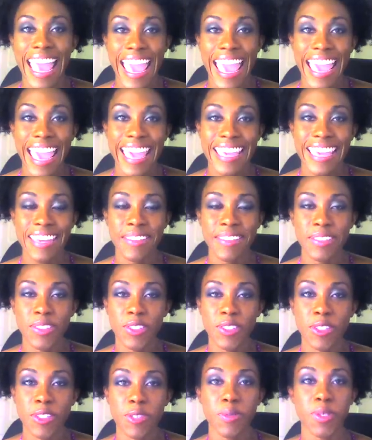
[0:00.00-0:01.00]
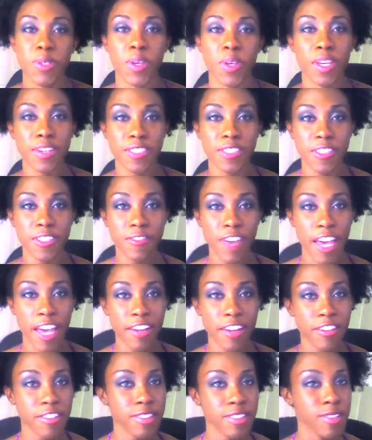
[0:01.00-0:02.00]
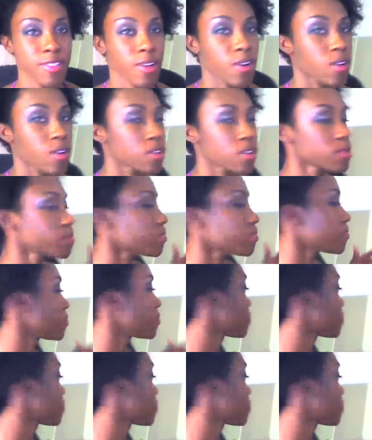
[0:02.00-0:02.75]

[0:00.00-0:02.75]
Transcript: Hey YouTube, so here's the final result.